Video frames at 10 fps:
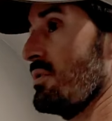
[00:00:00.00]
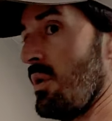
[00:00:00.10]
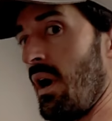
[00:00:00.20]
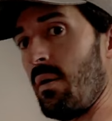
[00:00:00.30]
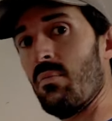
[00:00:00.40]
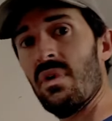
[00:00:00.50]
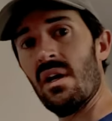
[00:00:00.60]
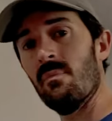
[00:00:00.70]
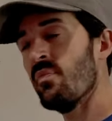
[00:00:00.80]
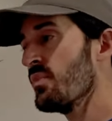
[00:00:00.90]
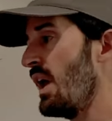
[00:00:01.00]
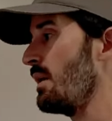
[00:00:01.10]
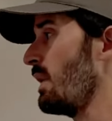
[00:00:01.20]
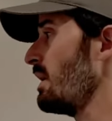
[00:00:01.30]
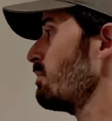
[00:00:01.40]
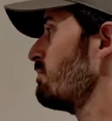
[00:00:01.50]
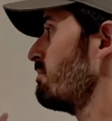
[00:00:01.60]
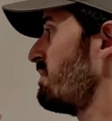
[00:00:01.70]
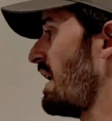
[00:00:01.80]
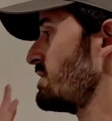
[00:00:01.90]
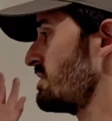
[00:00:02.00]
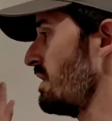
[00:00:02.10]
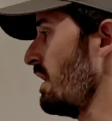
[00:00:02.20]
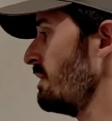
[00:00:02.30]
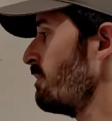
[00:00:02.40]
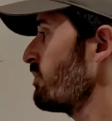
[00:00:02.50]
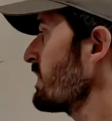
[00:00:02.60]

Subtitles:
dry, but anyway, patch is done.